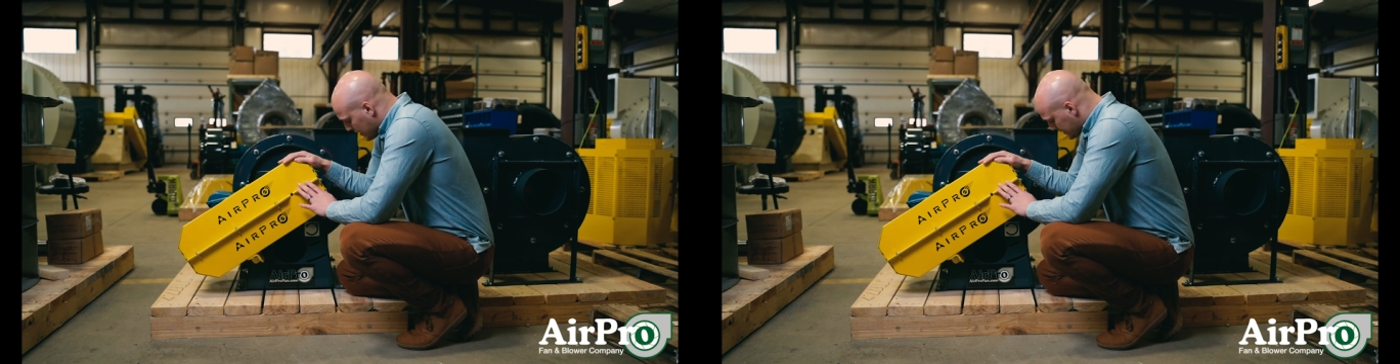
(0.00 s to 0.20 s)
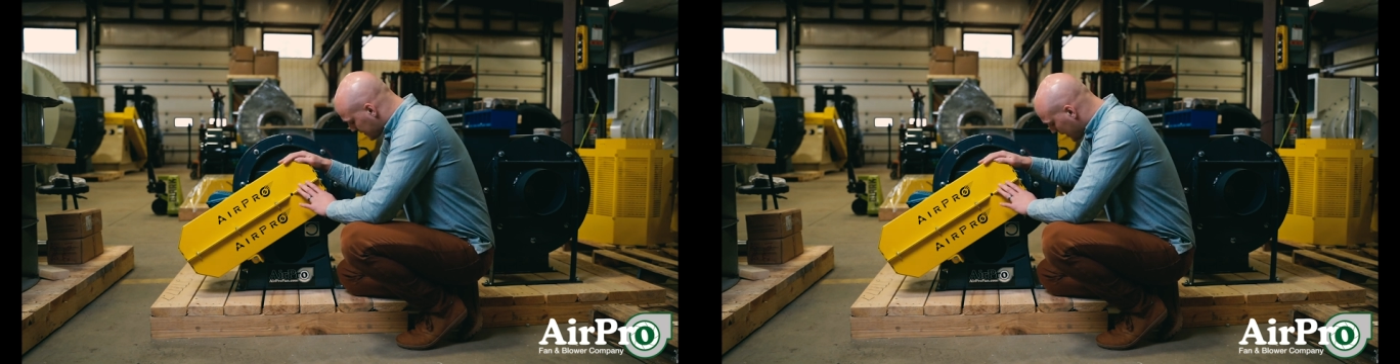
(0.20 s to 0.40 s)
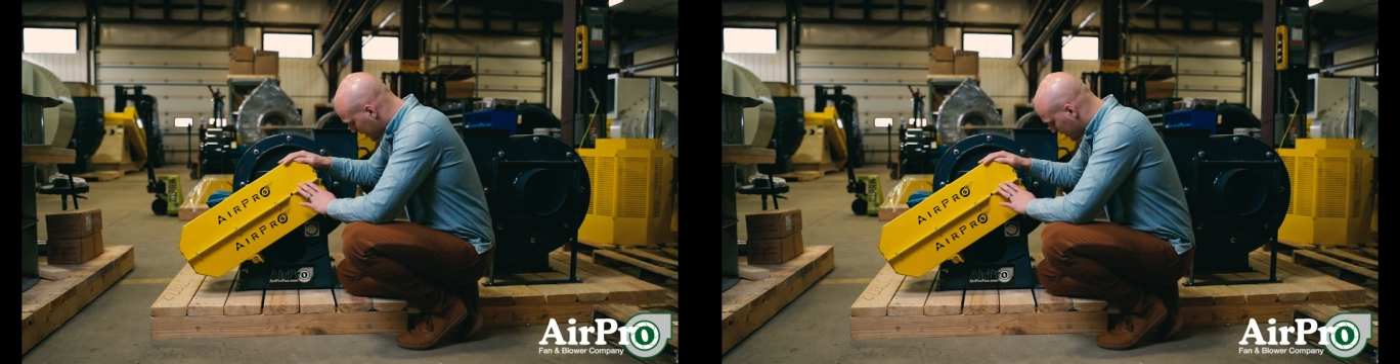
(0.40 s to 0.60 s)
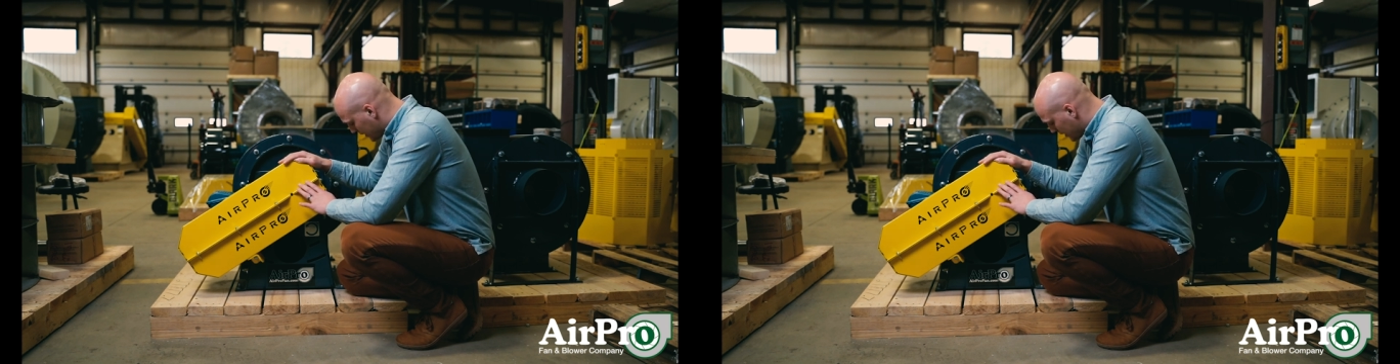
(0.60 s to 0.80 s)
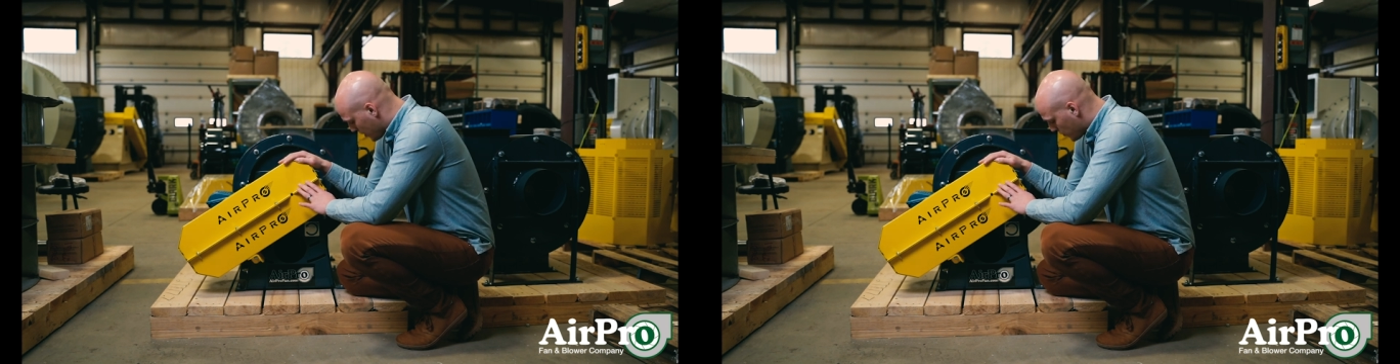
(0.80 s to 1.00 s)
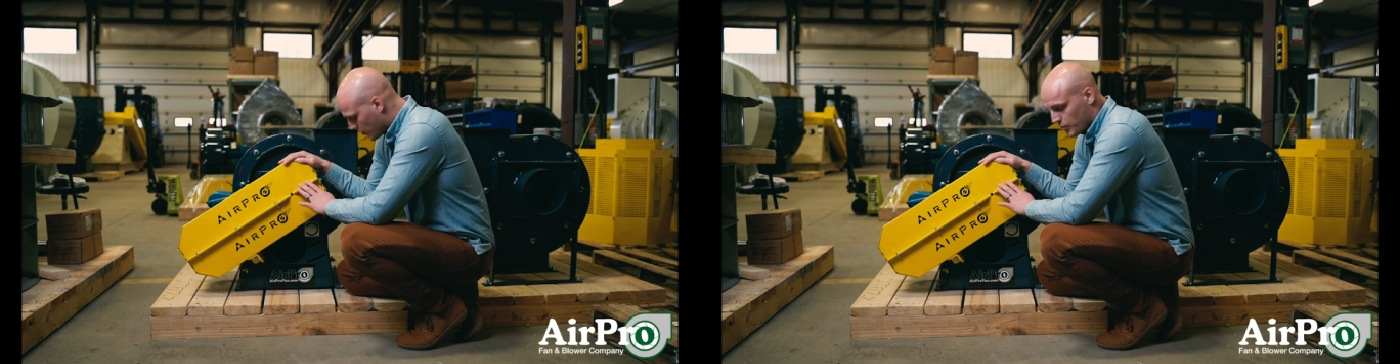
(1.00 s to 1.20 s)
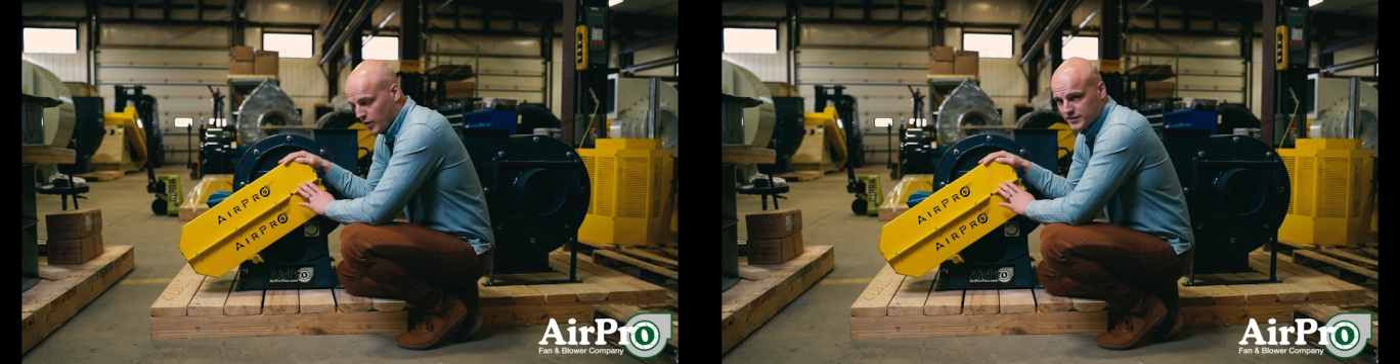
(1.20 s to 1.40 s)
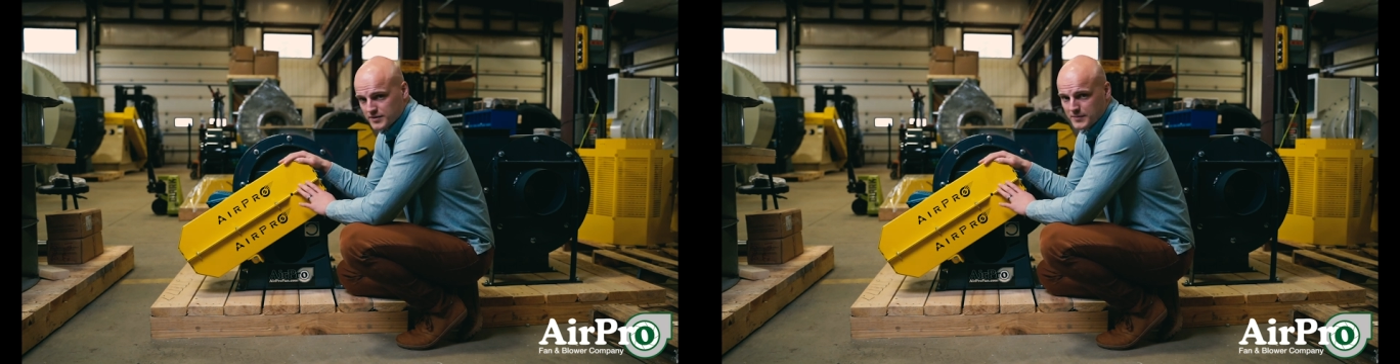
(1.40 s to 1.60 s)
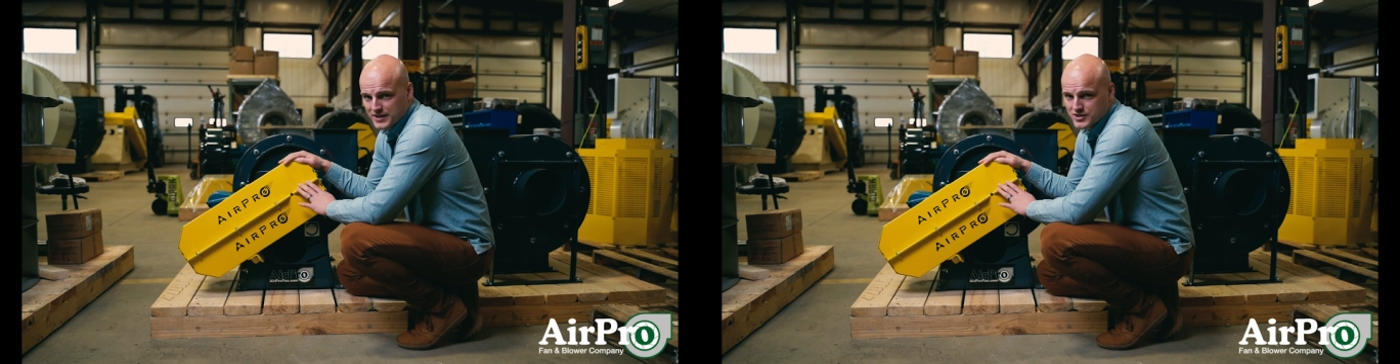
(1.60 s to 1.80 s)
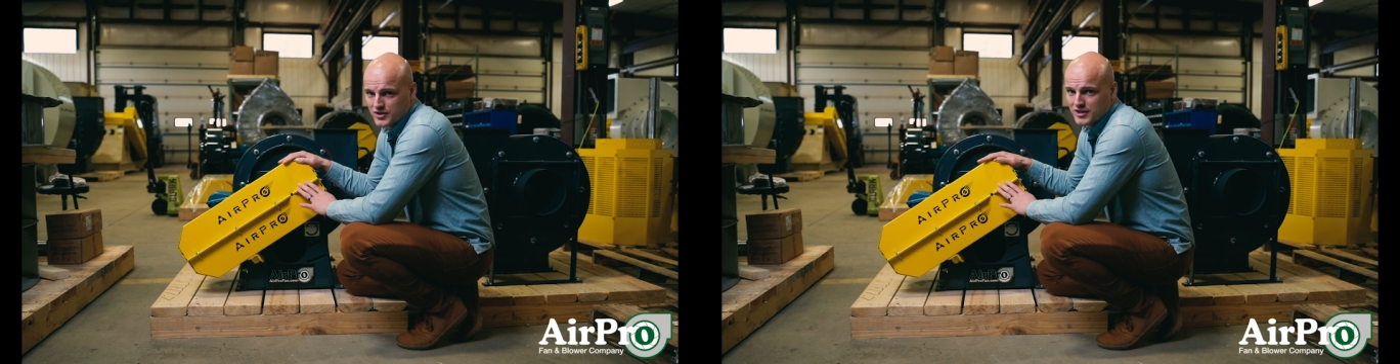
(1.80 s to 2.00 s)
Secondly, we want to
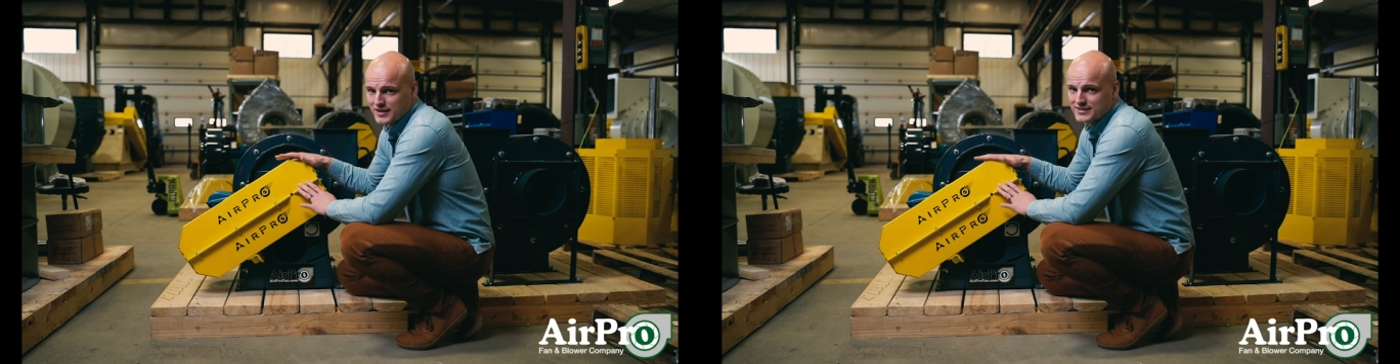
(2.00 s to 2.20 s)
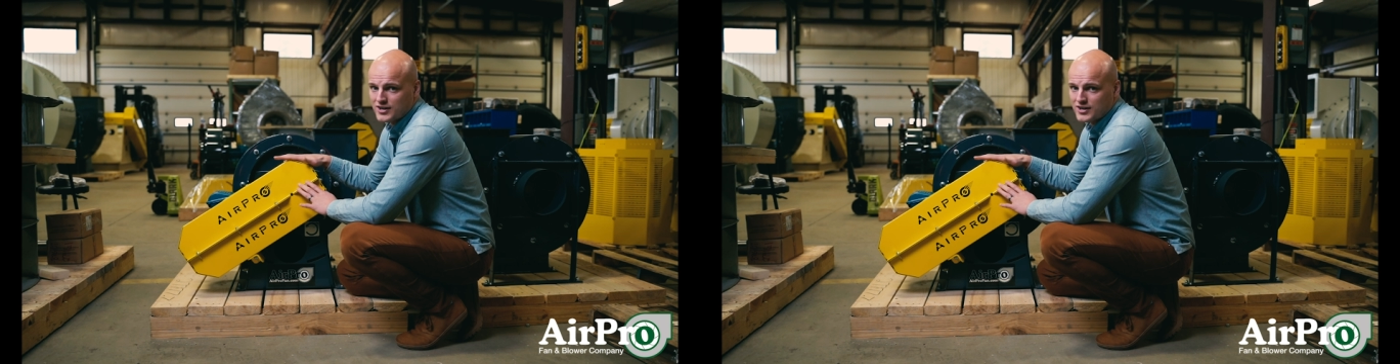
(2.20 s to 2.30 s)
make sure that these